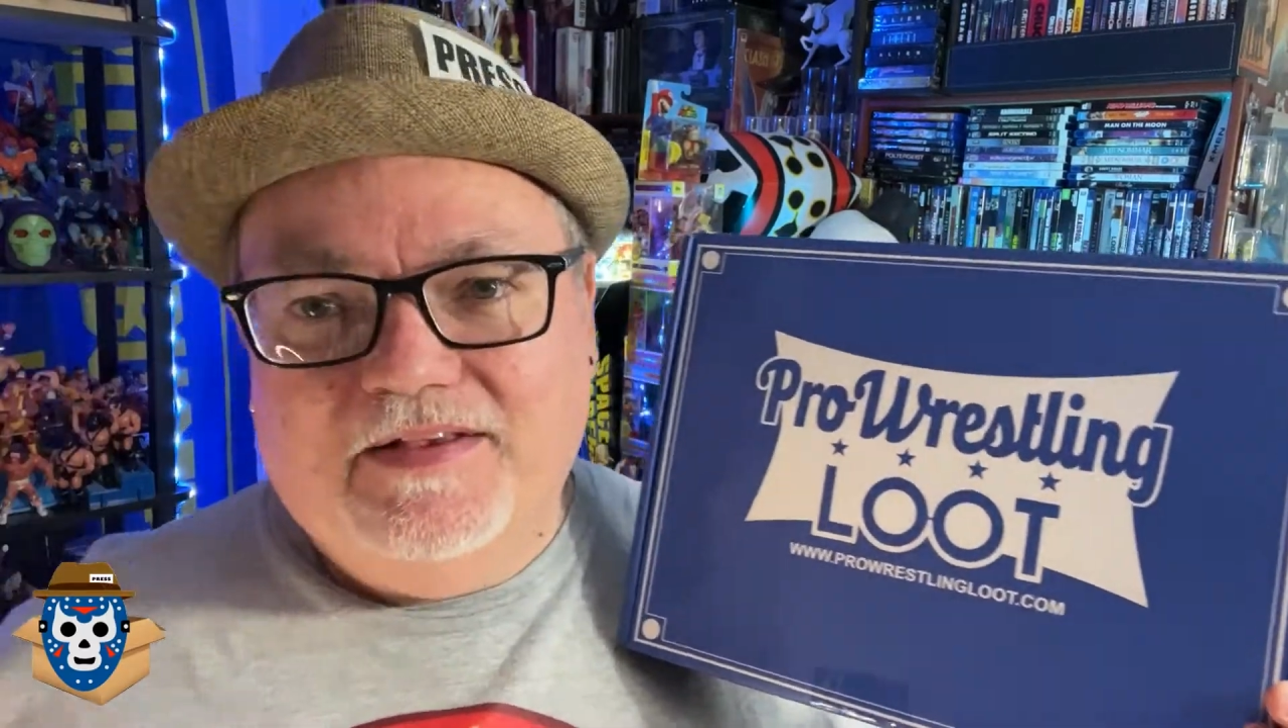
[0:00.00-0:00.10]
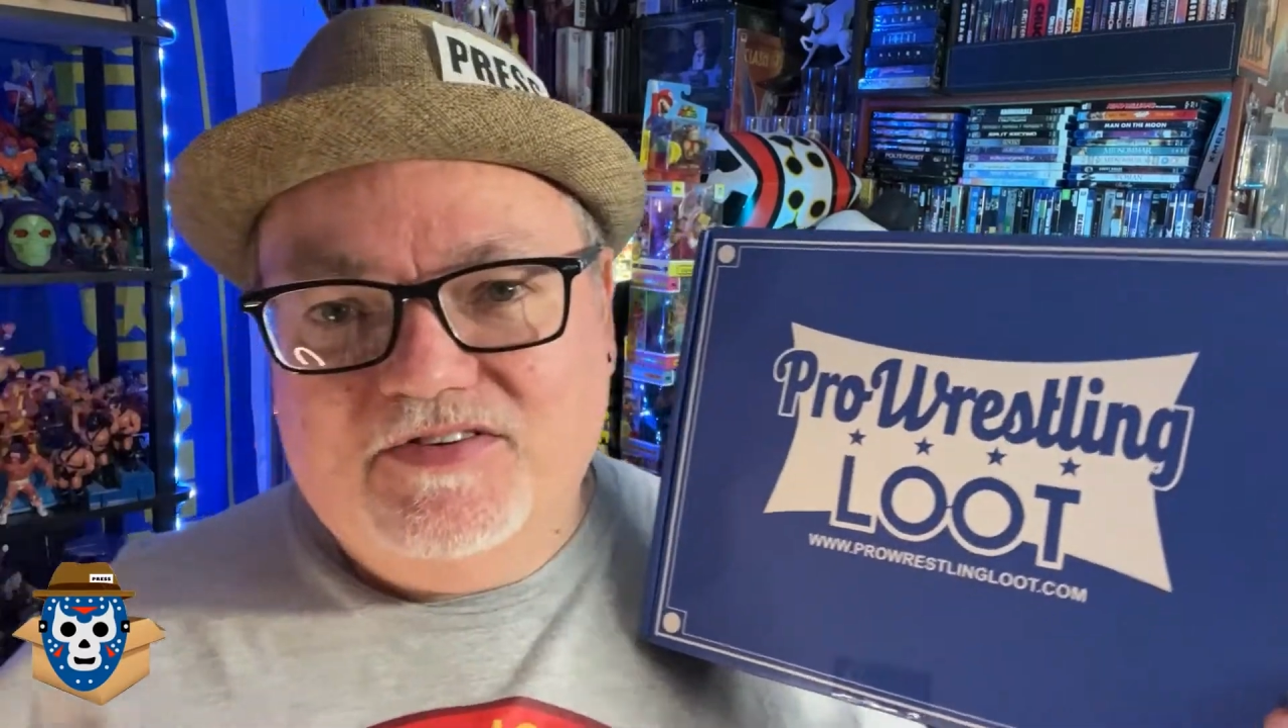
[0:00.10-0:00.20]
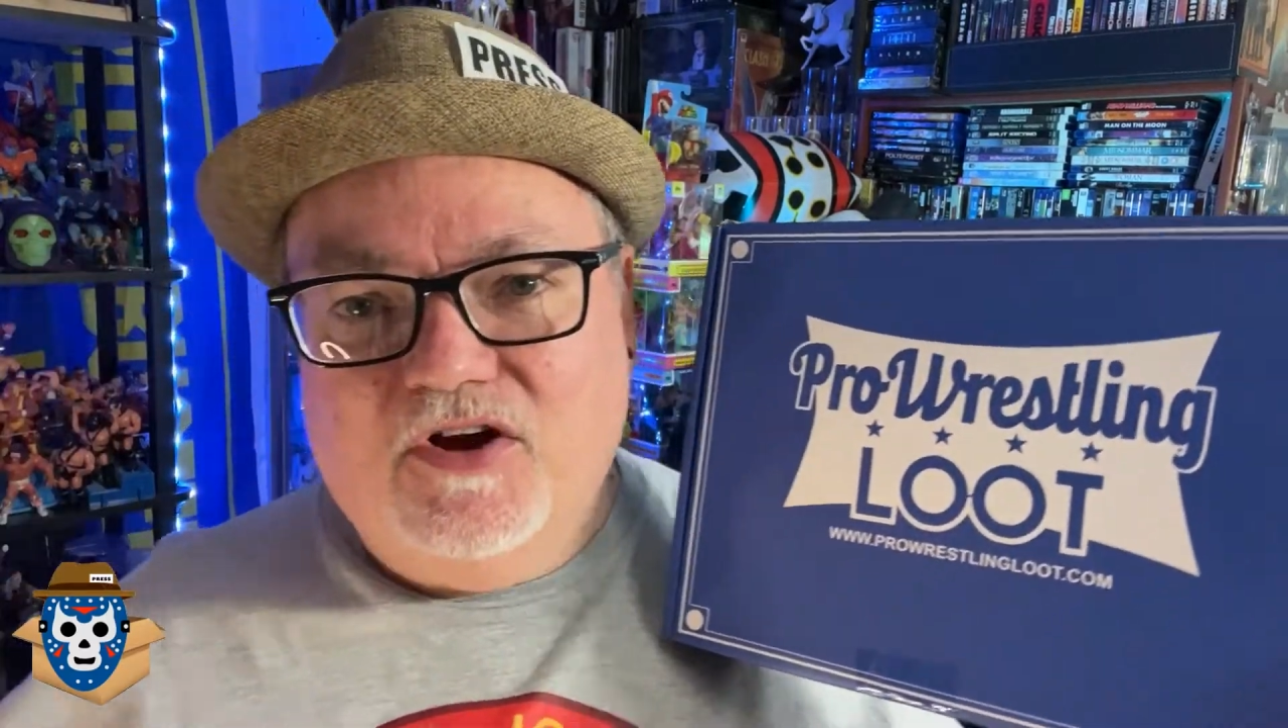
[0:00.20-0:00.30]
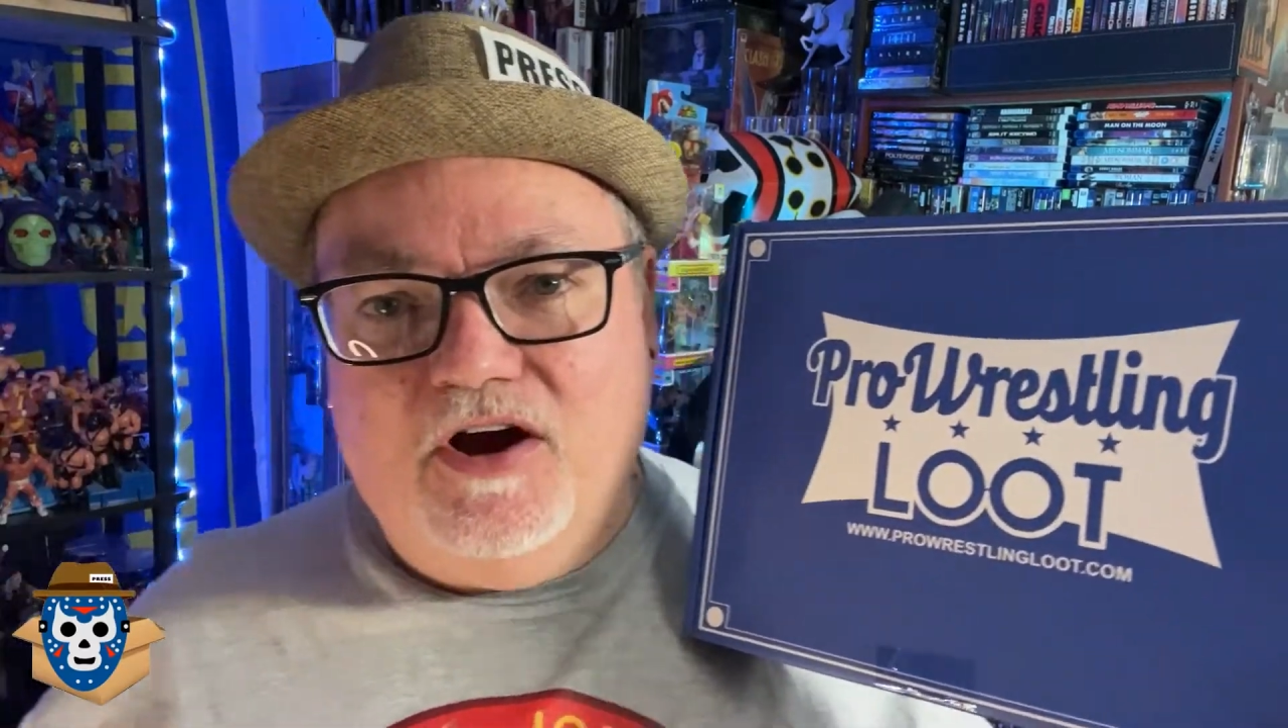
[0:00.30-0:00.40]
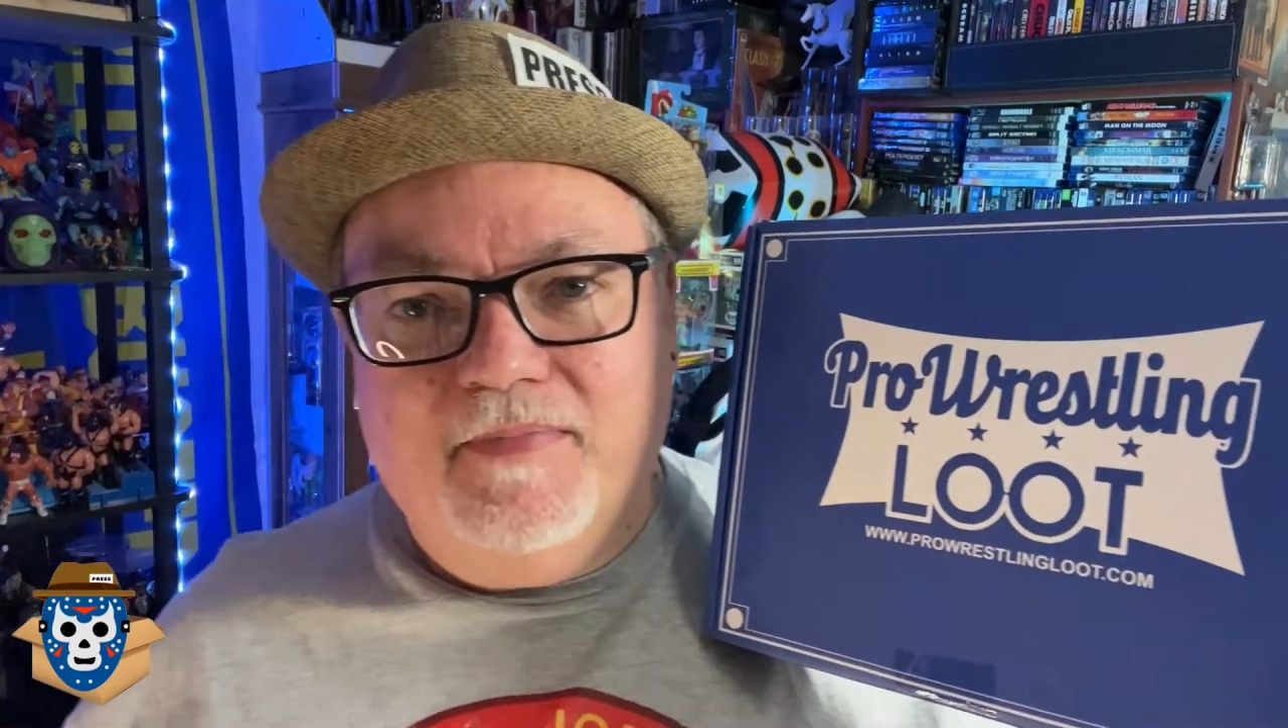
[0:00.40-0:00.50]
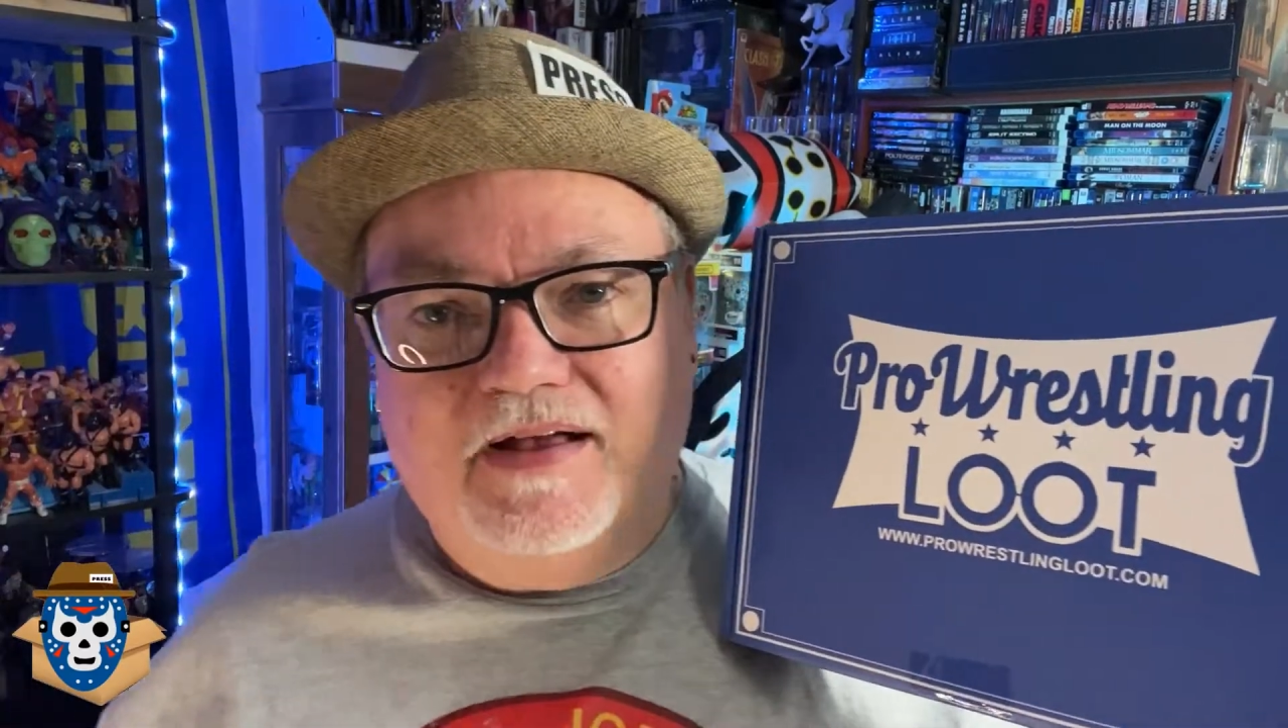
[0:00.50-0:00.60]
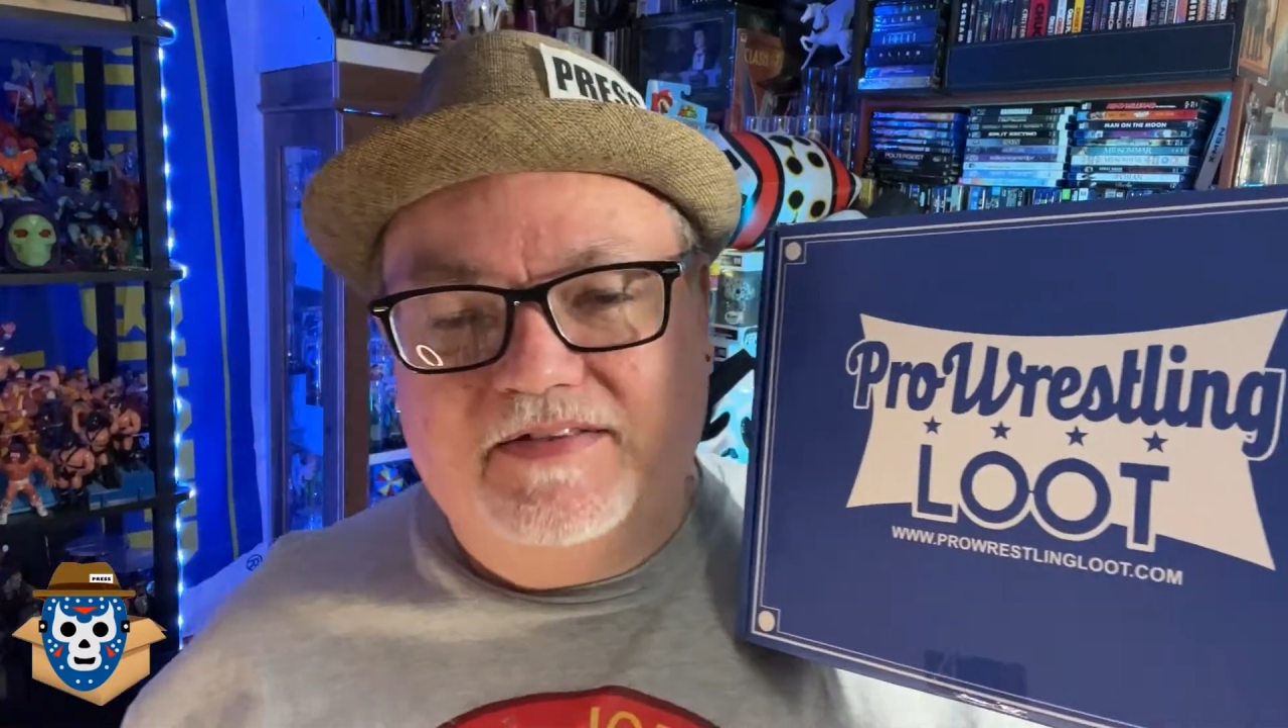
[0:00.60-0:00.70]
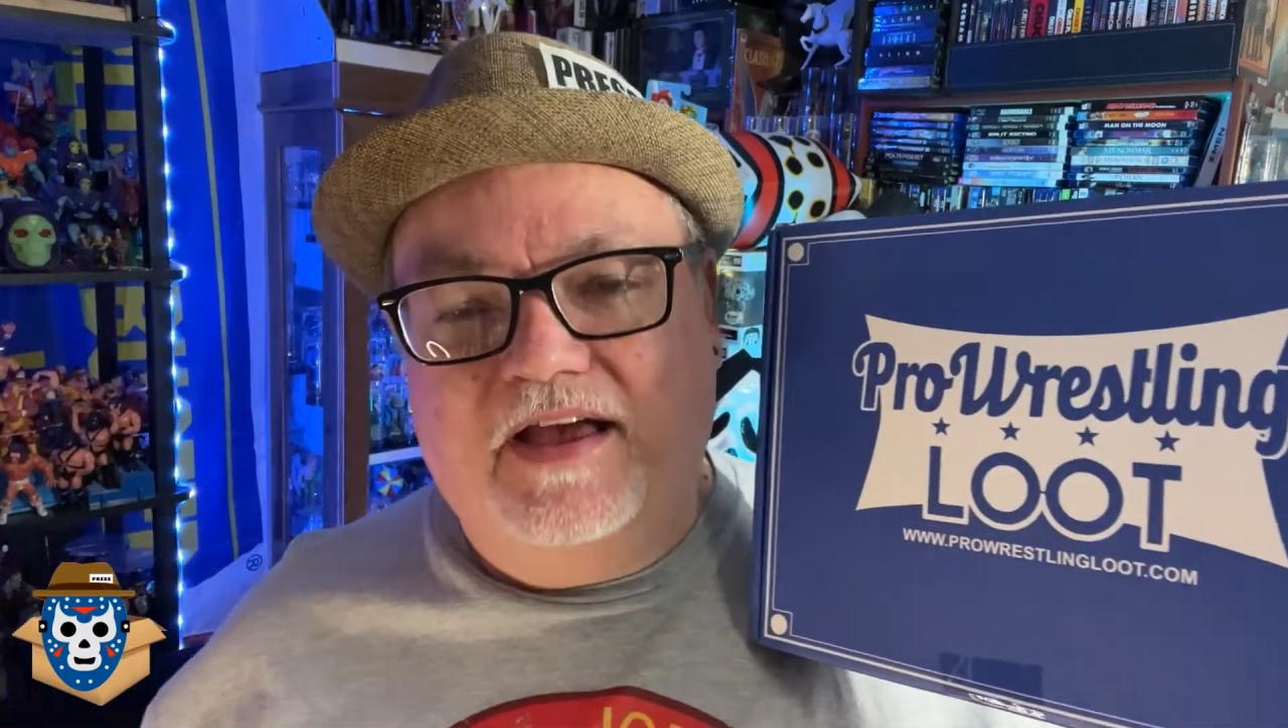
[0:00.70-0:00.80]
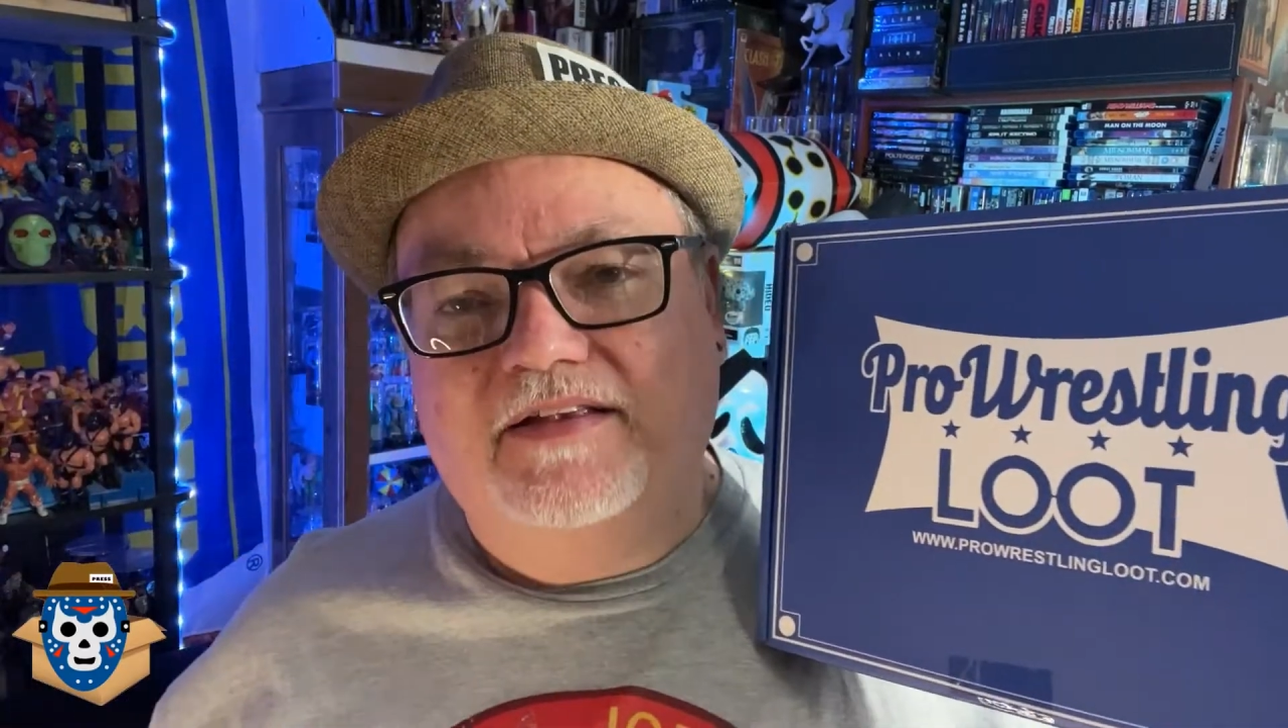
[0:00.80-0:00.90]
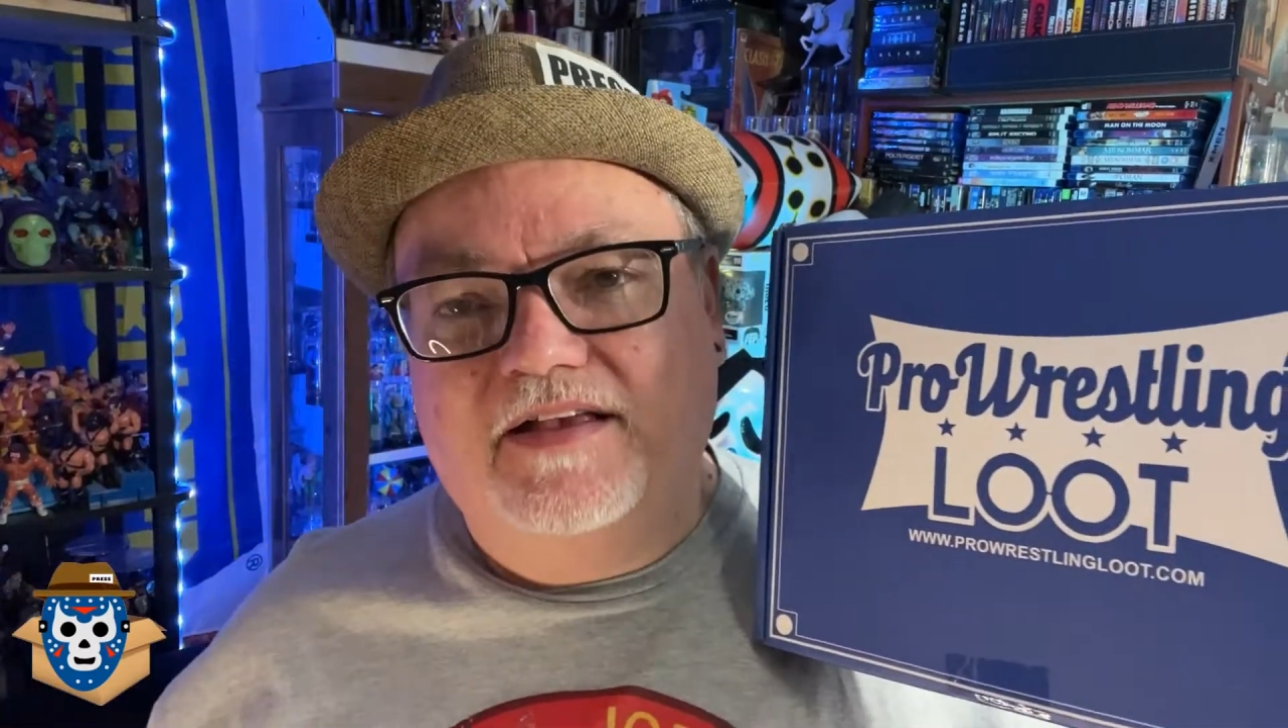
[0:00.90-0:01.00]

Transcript: sorry about that.